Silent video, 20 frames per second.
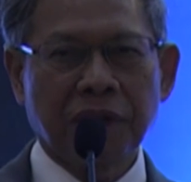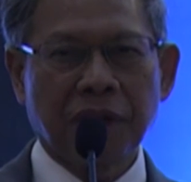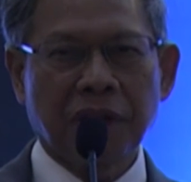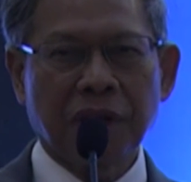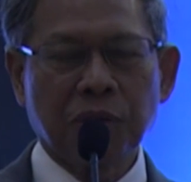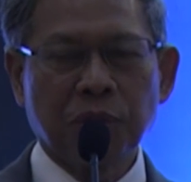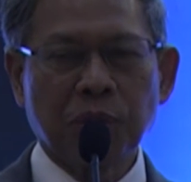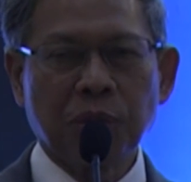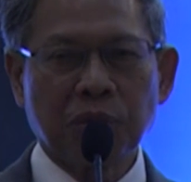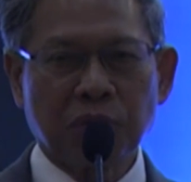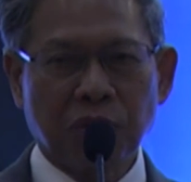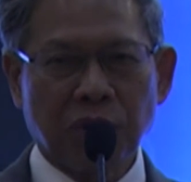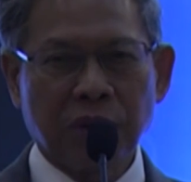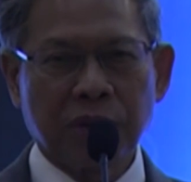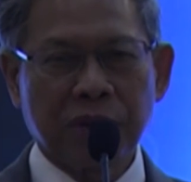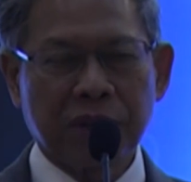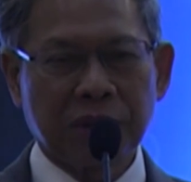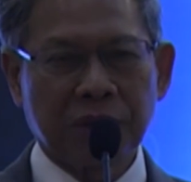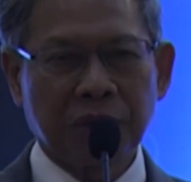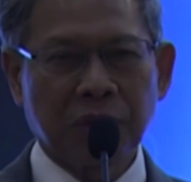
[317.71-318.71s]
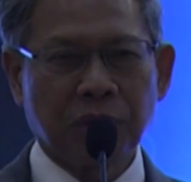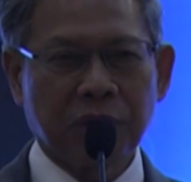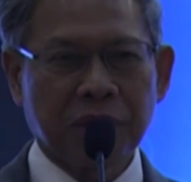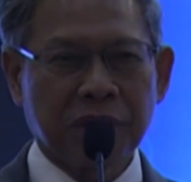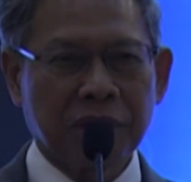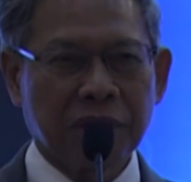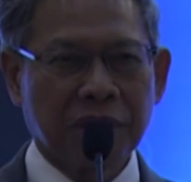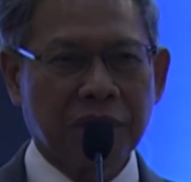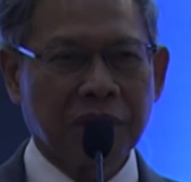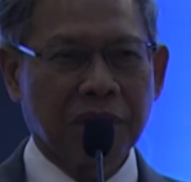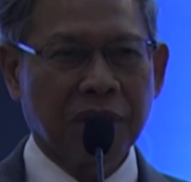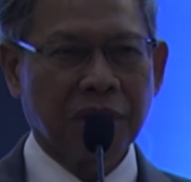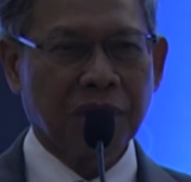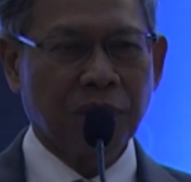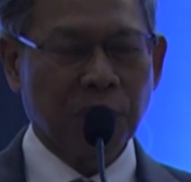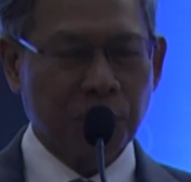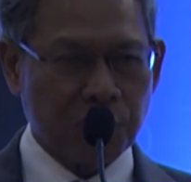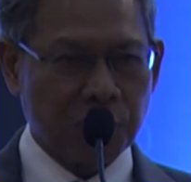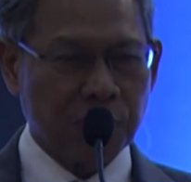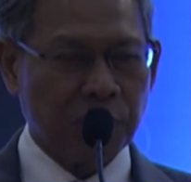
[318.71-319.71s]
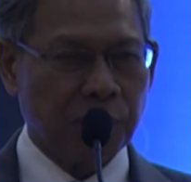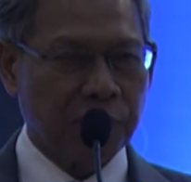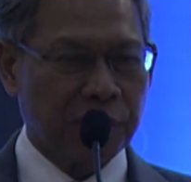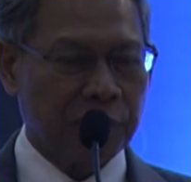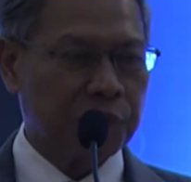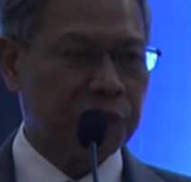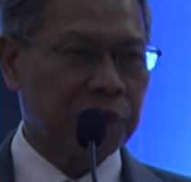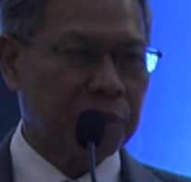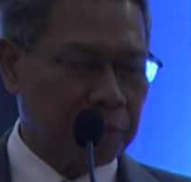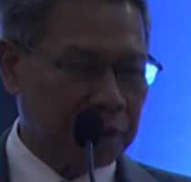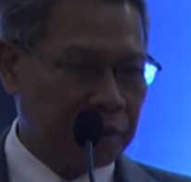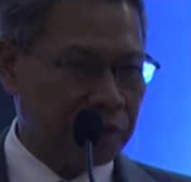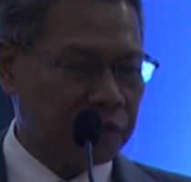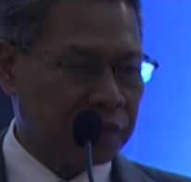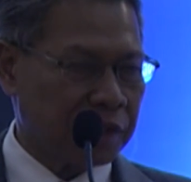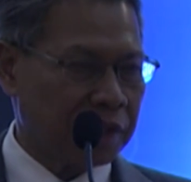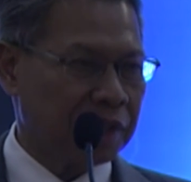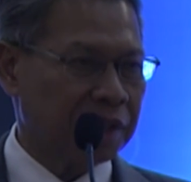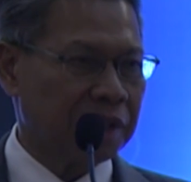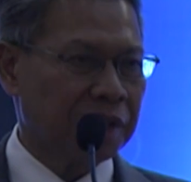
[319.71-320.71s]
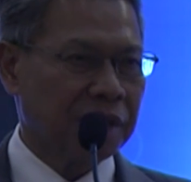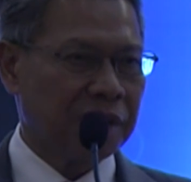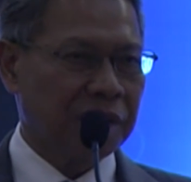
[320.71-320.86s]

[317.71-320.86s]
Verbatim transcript: and we look forward to working closely with the Chief Minister